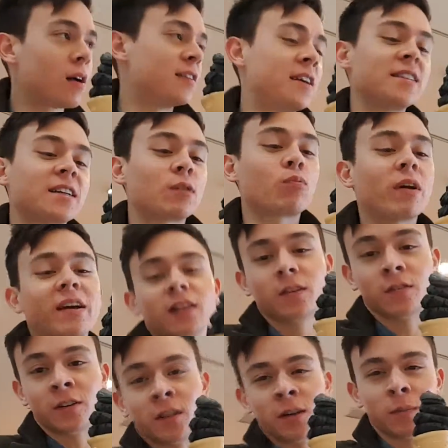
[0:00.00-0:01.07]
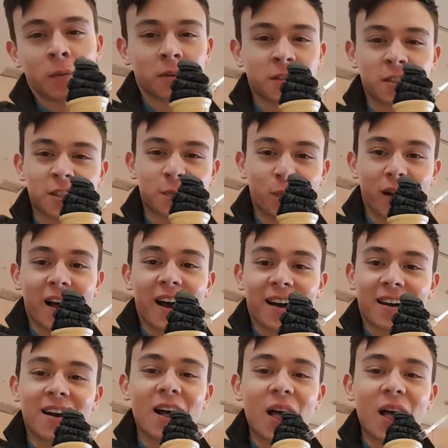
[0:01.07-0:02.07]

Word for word: It tastes like regular vanilla, but it's just black.